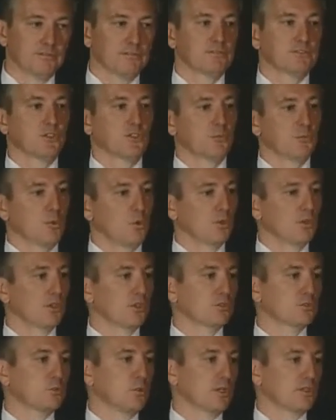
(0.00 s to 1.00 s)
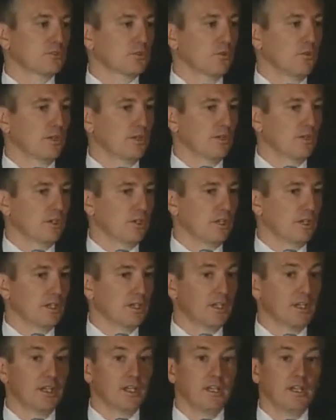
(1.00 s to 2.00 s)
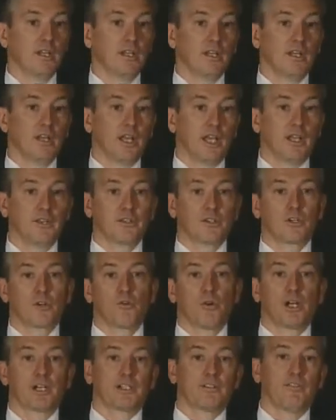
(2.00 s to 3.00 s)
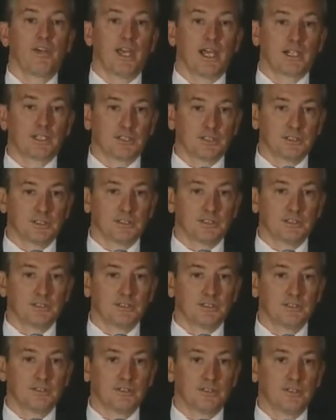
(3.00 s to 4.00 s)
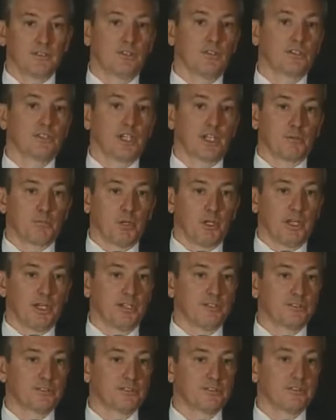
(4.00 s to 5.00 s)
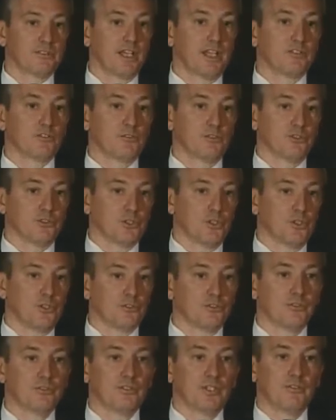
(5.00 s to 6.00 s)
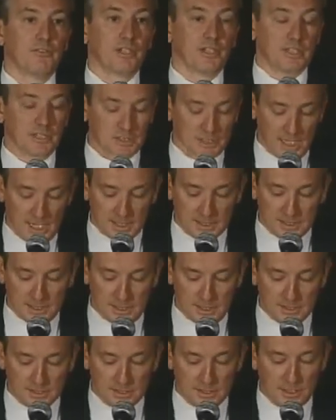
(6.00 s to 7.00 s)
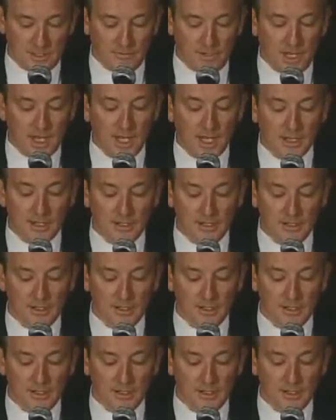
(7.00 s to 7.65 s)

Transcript: so the board knows what's going on, and their corrective actions that are going to take place as a result of any of these accidents that they've had.